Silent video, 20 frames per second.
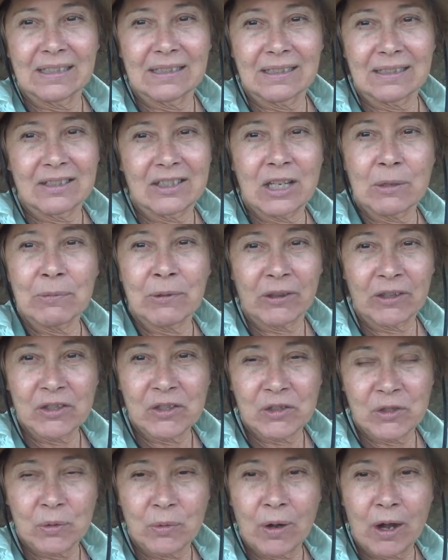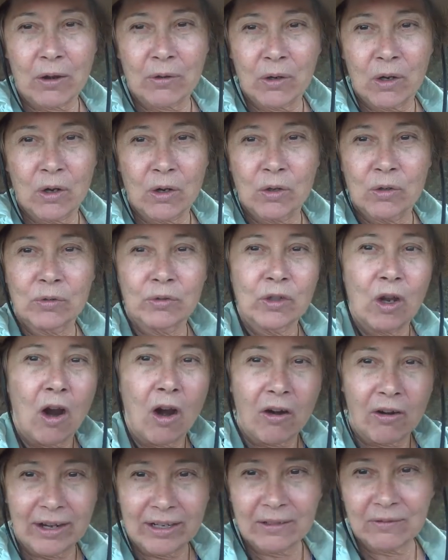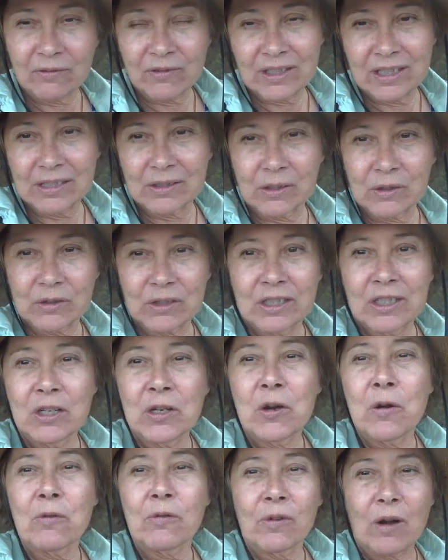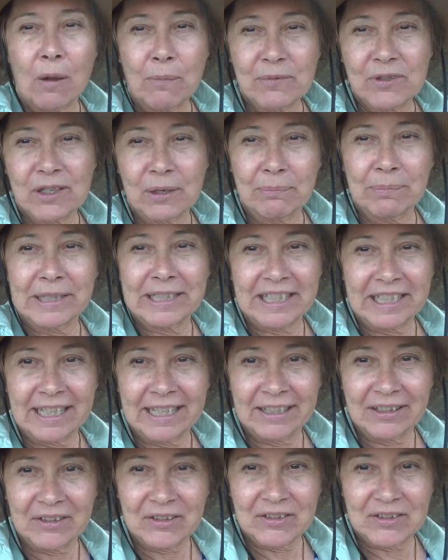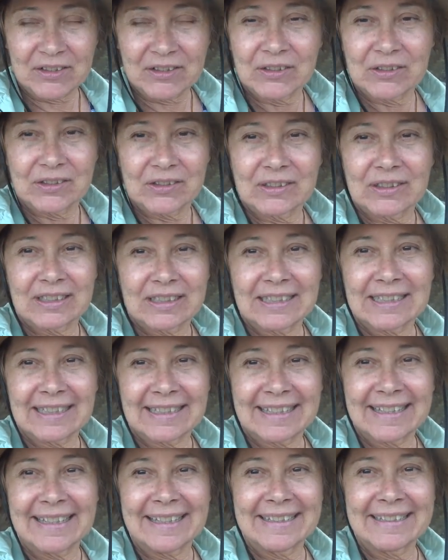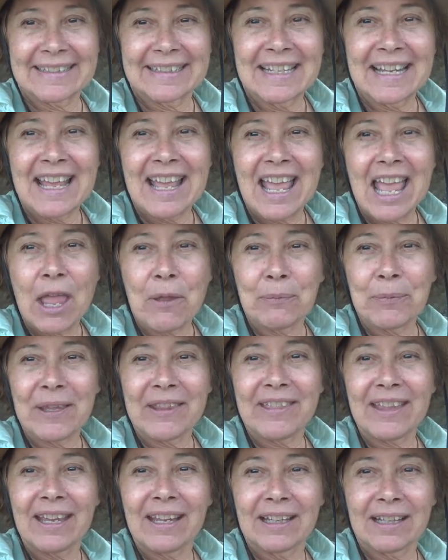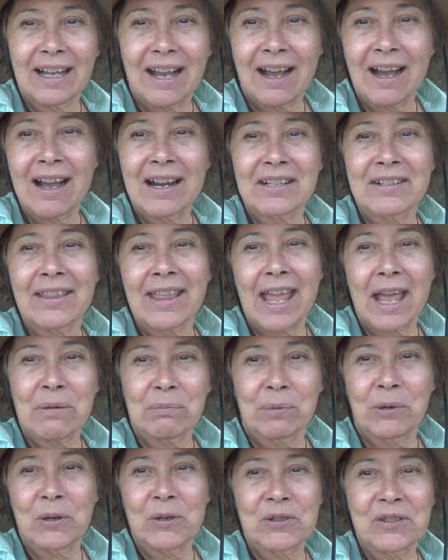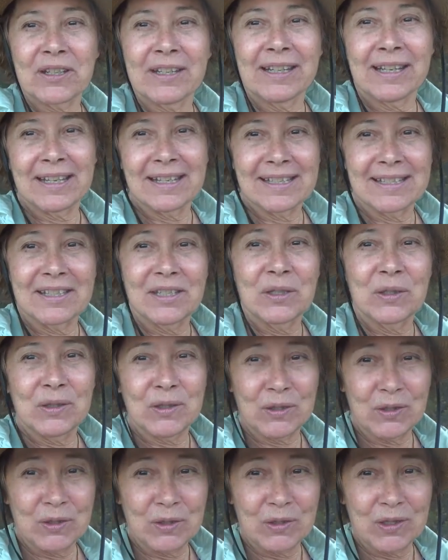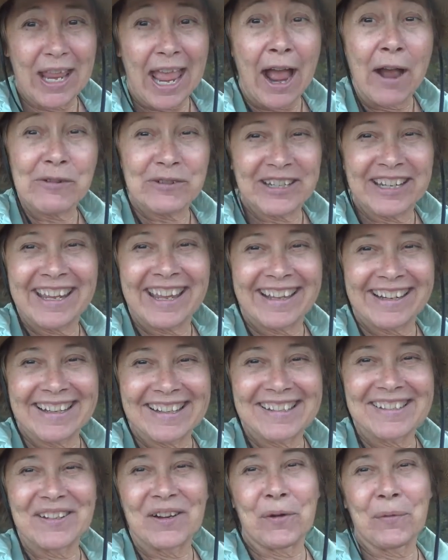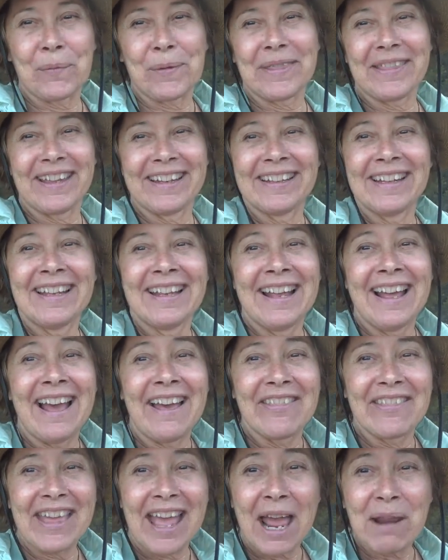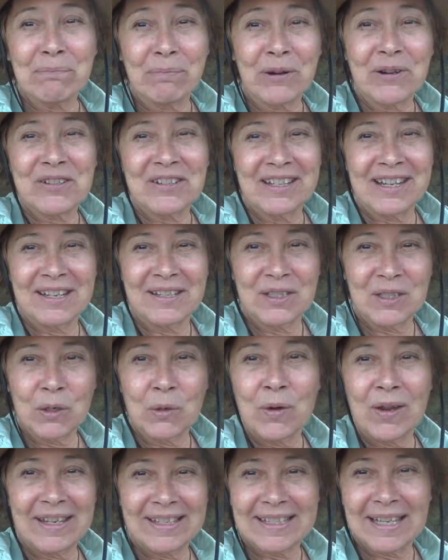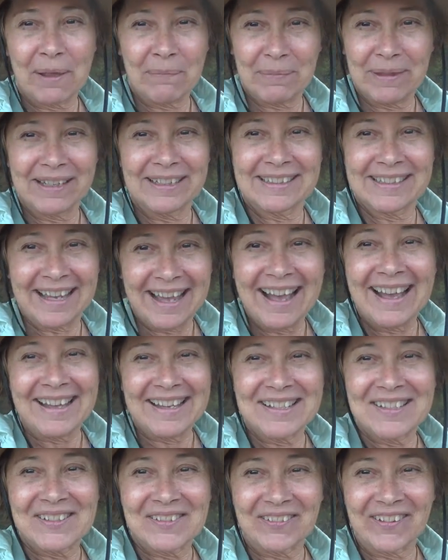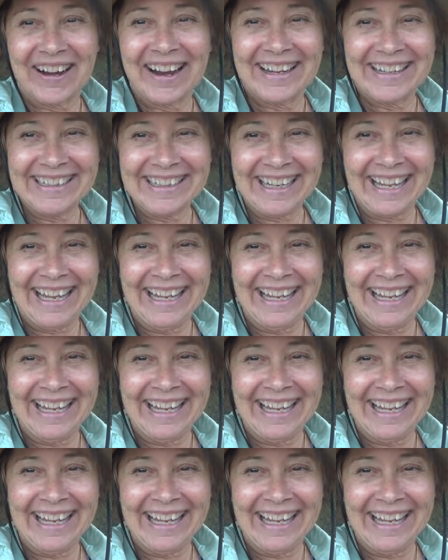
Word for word: stimulus to our own auric field from somebody else. And, and we think, gosh, that person is out to get us. Or we think, that person is doing something to us, right?